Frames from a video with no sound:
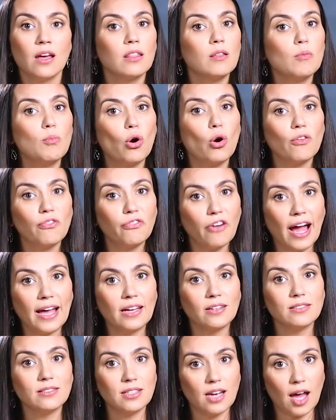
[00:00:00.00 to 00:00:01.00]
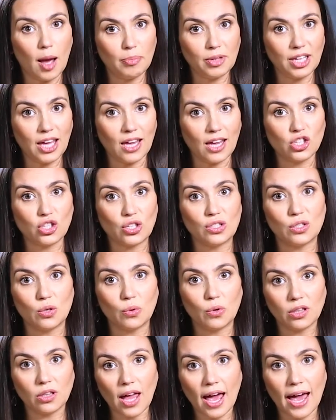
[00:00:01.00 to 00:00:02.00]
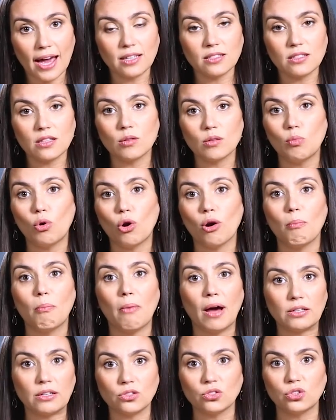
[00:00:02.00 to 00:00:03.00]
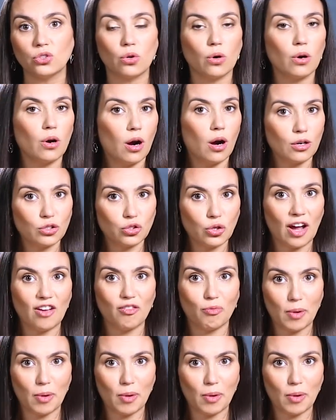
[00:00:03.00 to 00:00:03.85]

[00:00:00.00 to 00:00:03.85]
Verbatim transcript: The more files and applications you collect, the more muddled your hard drive